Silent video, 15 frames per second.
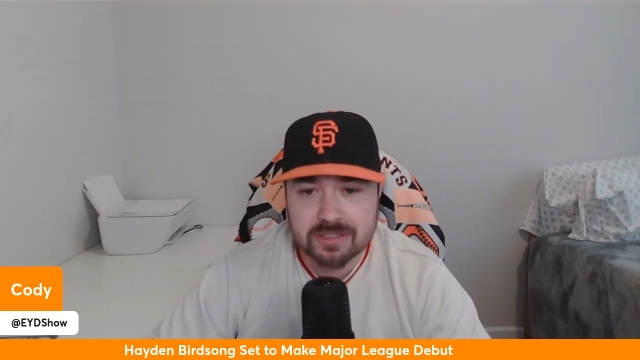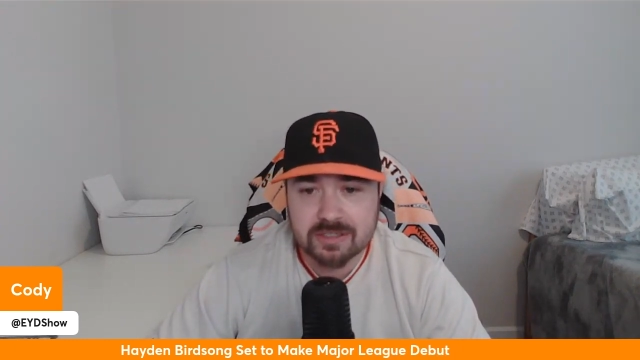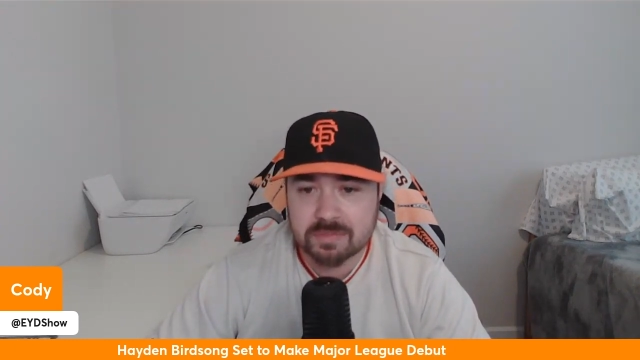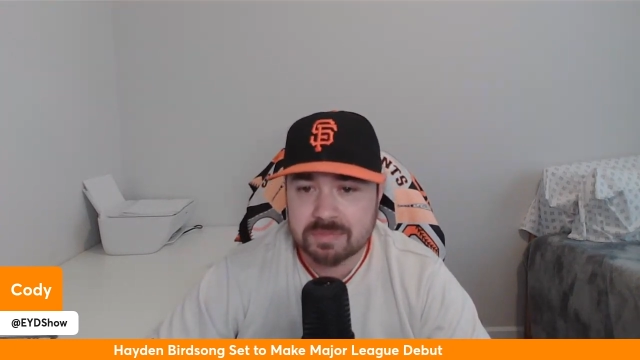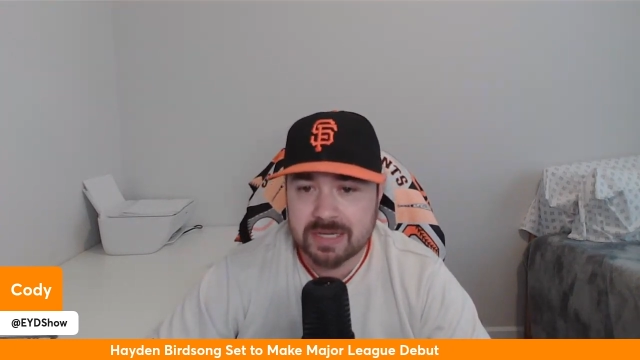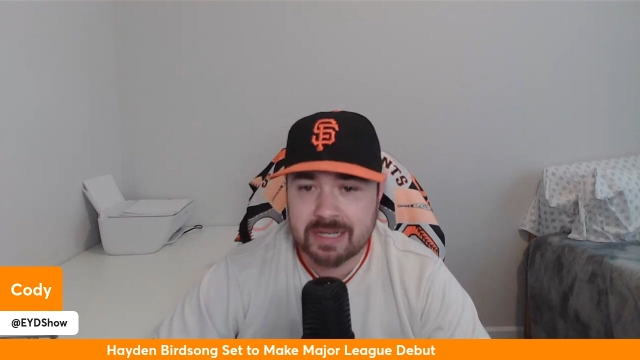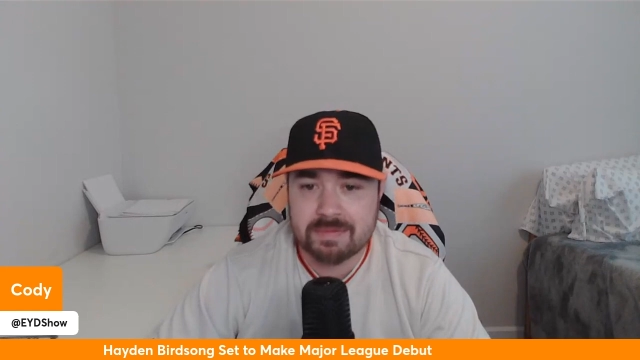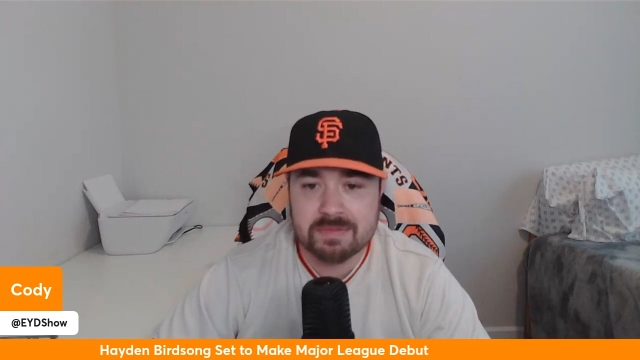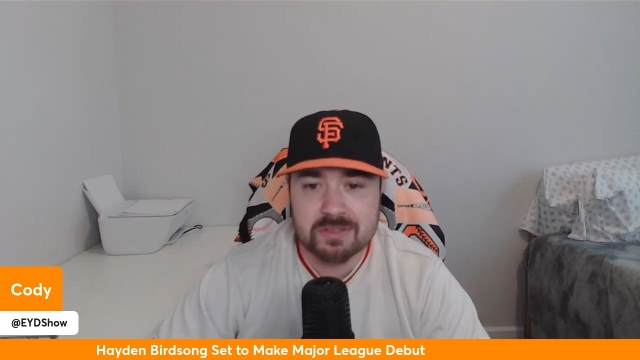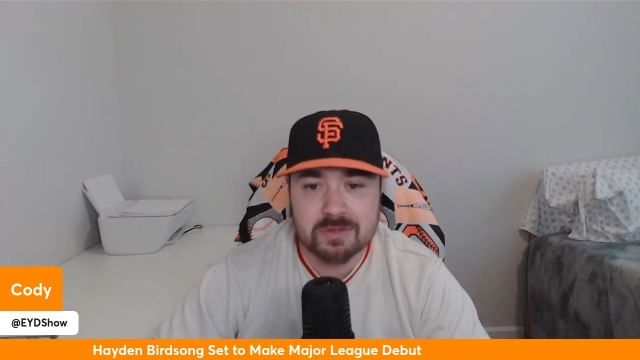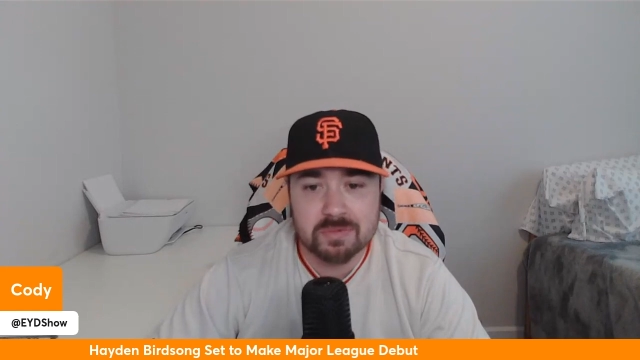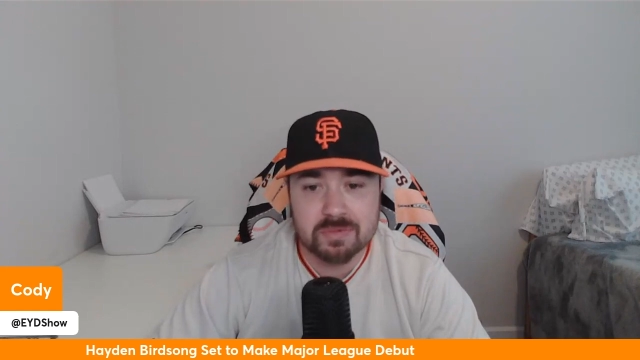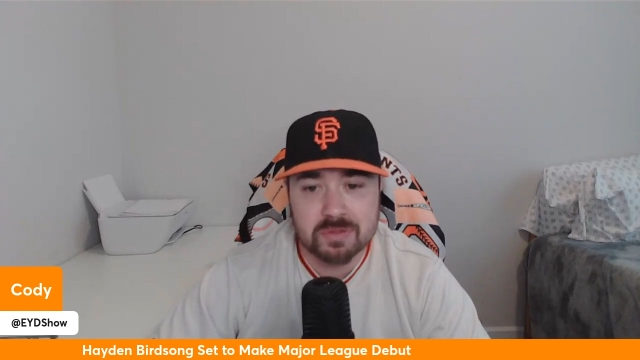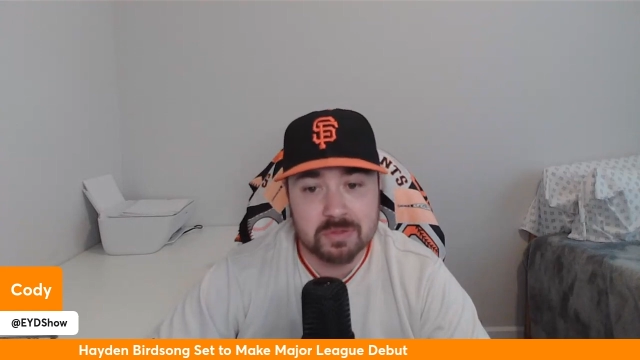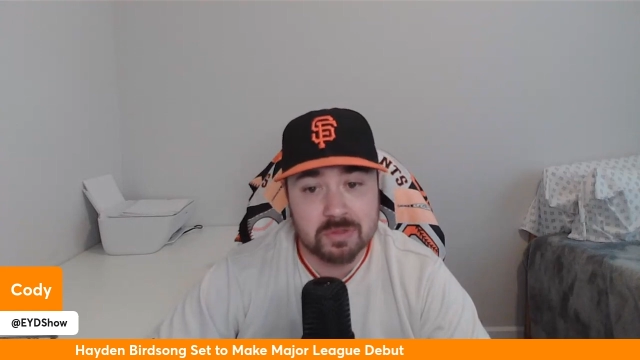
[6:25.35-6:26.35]
sometimes
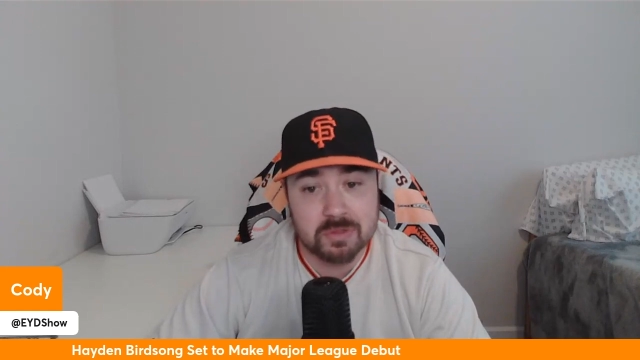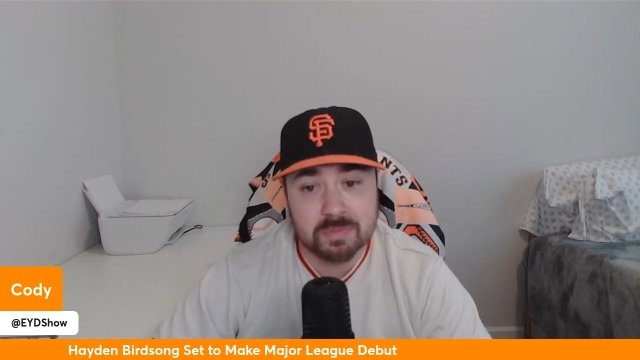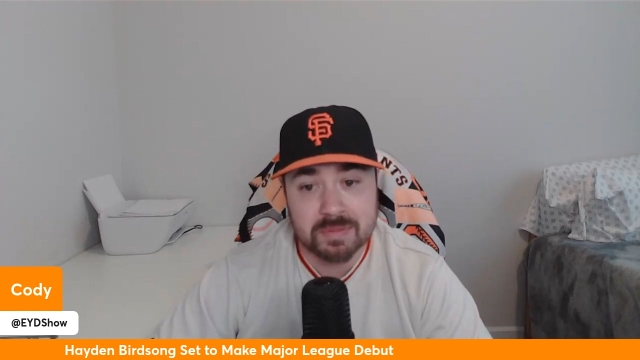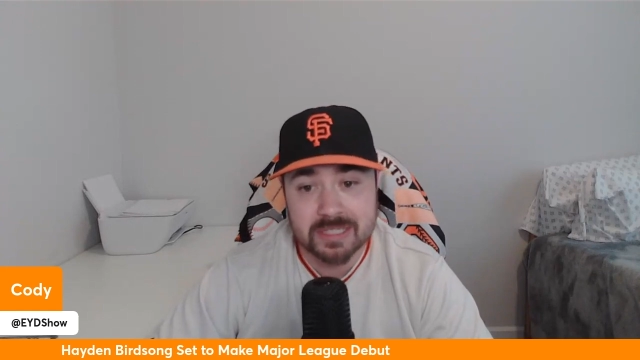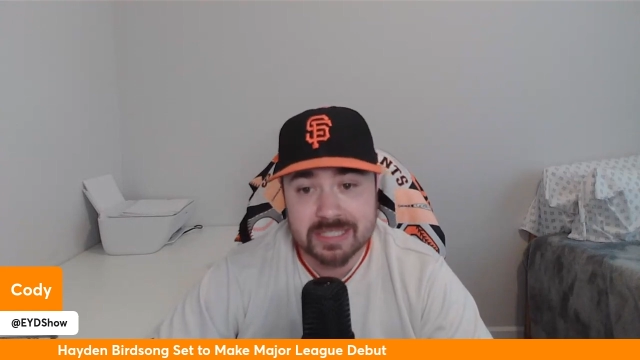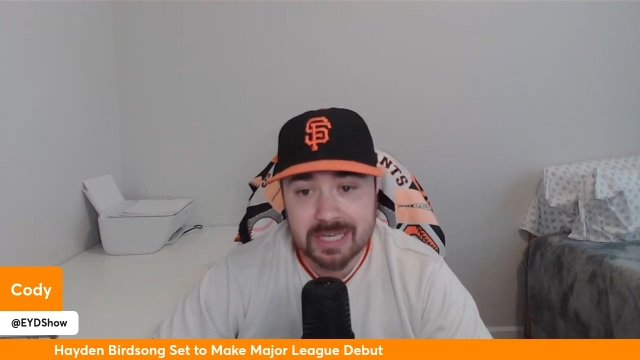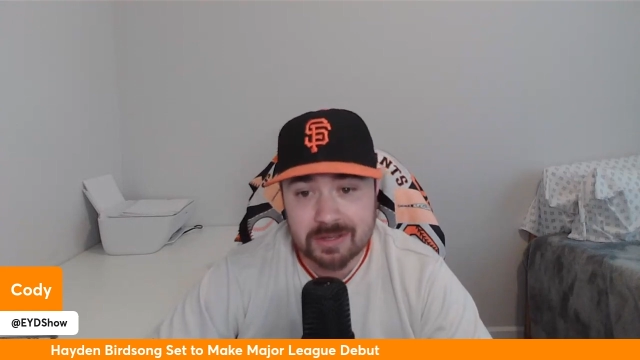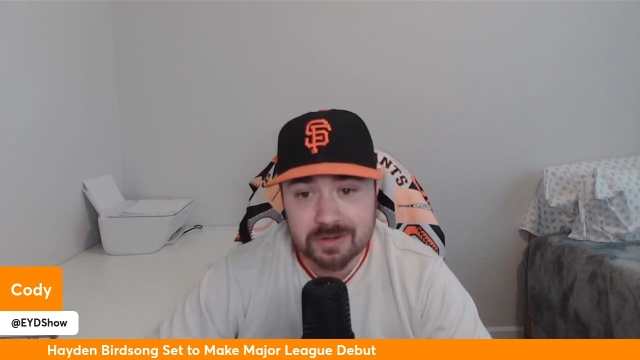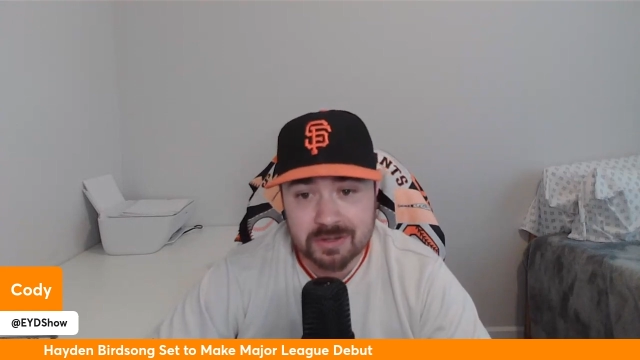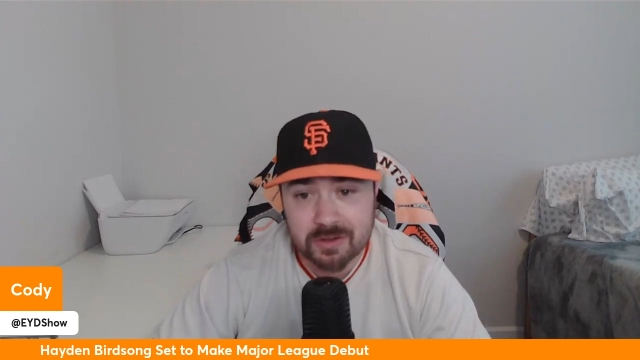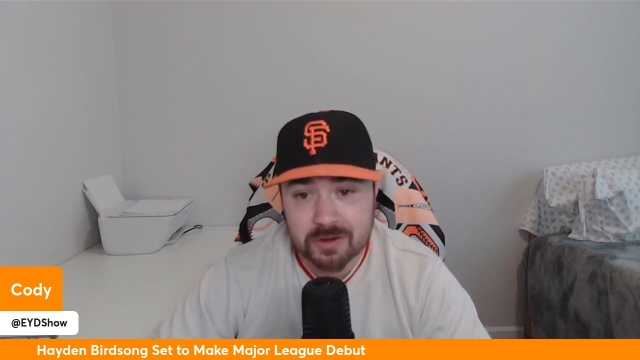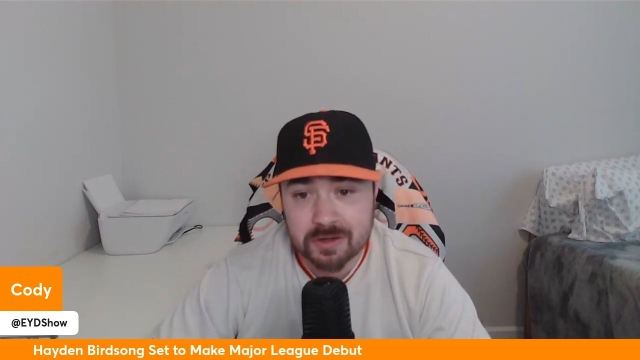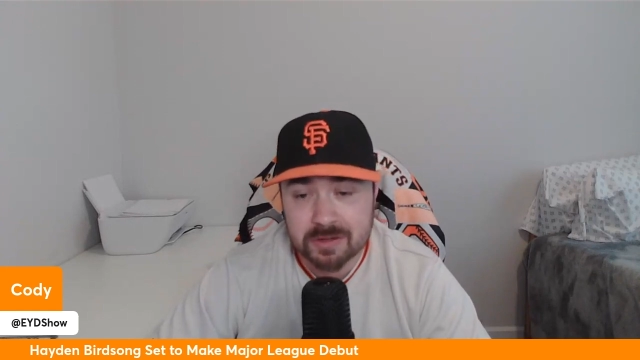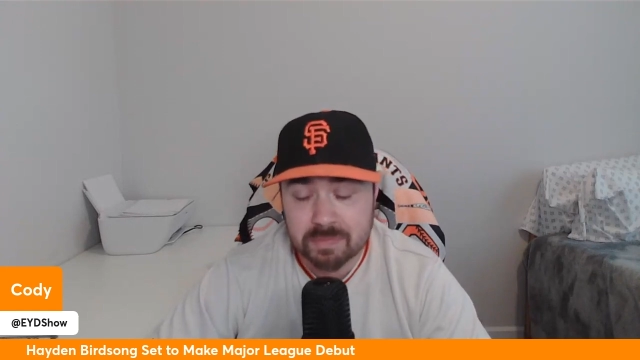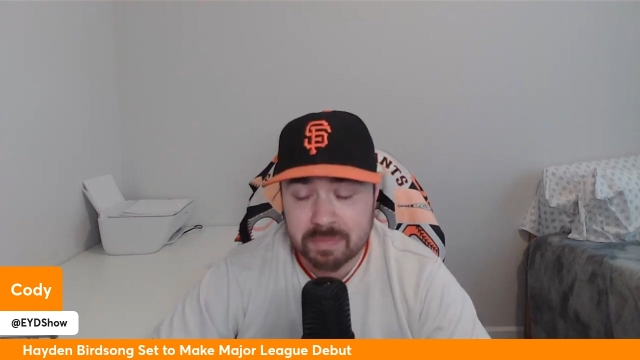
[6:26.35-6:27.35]
you do miss out in the
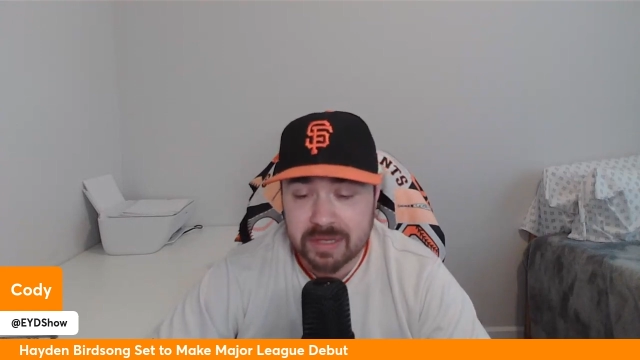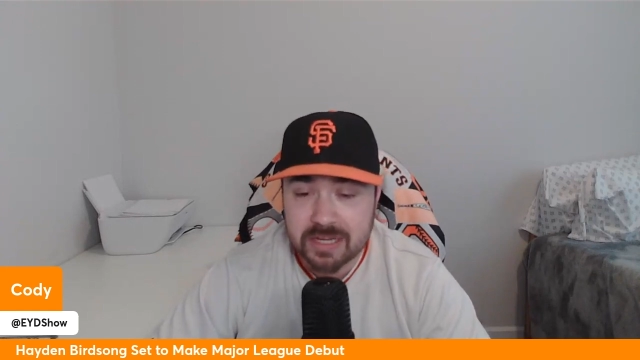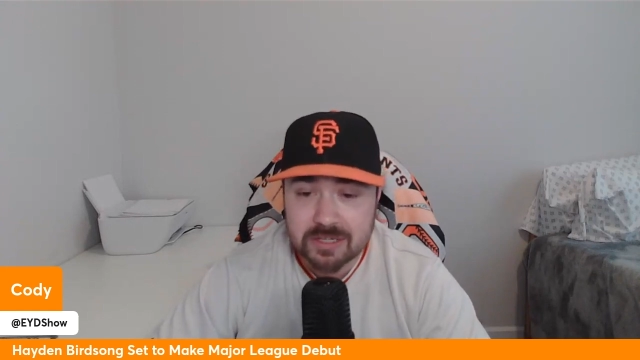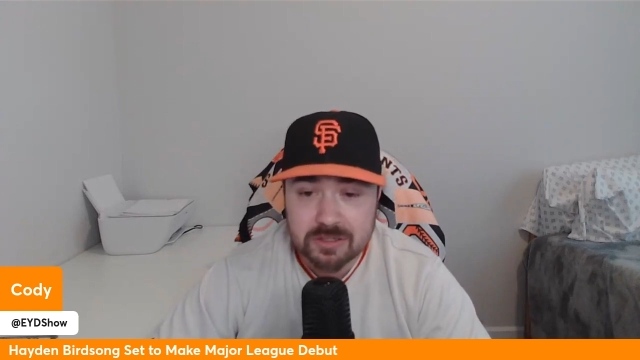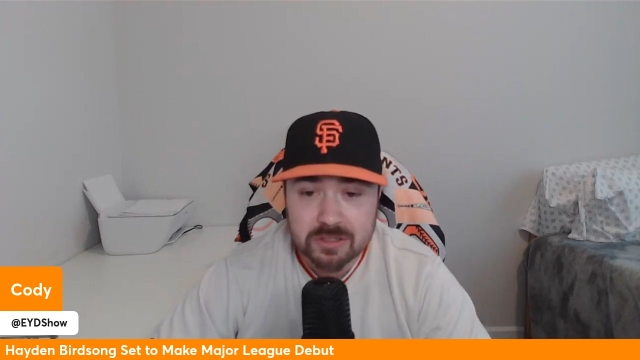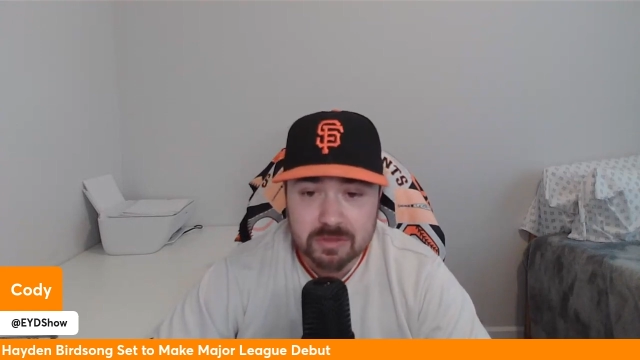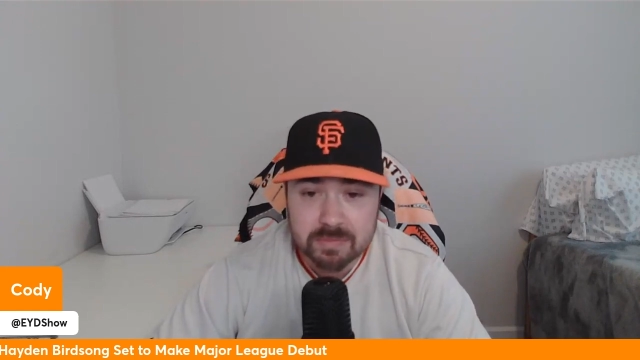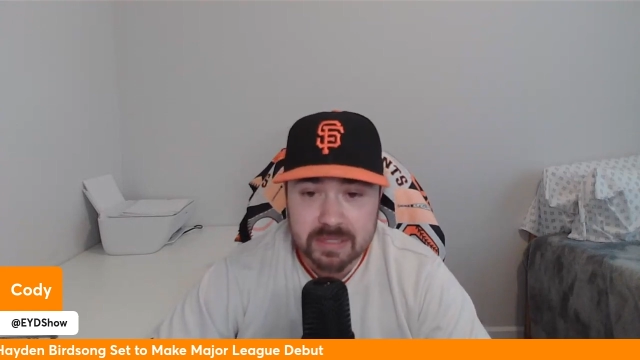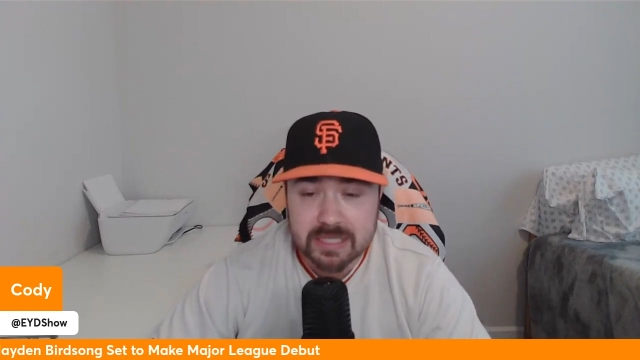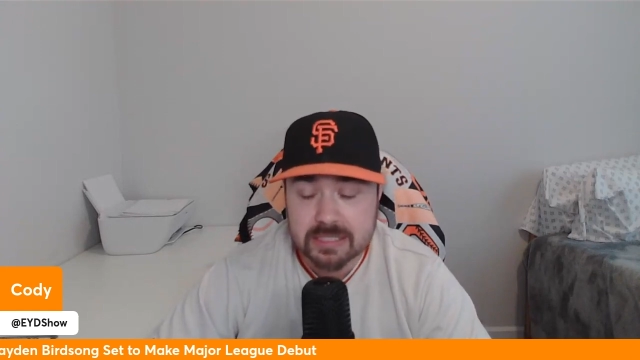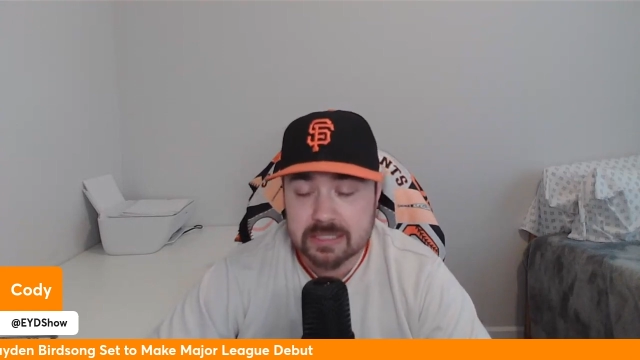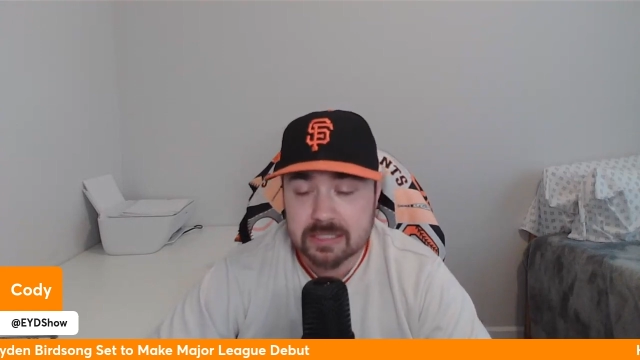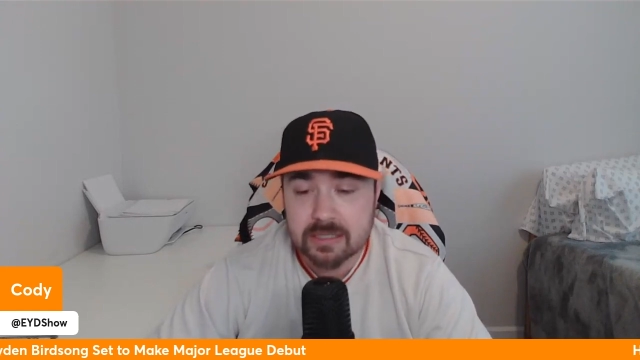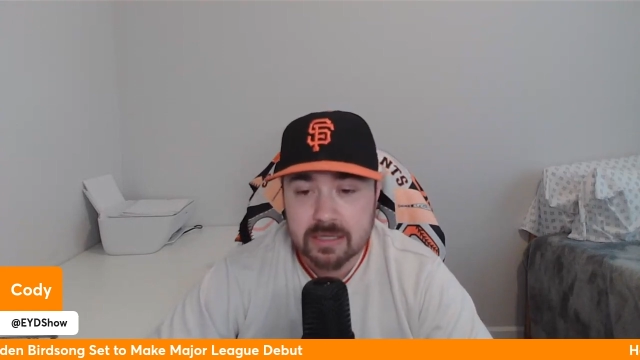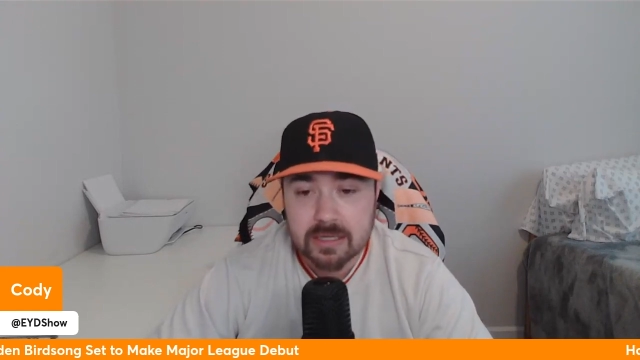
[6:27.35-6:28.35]
heart of the plate and you do miss